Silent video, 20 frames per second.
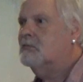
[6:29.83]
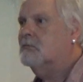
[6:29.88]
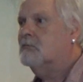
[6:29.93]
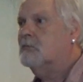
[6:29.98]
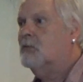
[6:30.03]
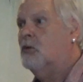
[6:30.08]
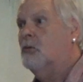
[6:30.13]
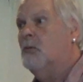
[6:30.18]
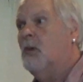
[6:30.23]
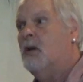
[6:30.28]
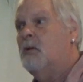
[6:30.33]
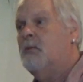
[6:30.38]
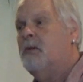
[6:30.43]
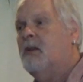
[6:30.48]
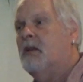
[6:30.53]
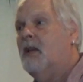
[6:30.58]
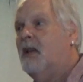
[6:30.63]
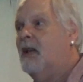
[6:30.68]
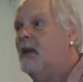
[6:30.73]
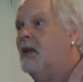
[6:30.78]
or maybe
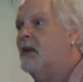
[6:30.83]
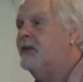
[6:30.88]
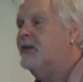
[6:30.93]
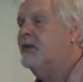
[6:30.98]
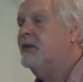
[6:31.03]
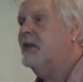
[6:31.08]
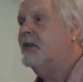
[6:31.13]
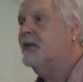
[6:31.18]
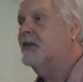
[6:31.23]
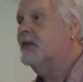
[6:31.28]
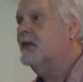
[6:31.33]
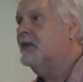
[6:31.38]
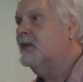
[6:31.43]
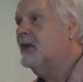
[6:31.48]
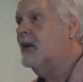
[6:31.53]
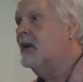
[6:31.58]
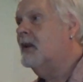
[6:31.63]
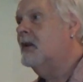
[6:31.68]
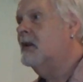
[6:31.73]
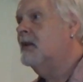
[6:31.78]
a house, it doesn't
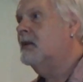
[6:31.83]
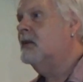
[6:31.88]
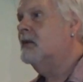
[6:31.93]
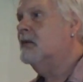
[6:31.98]
say.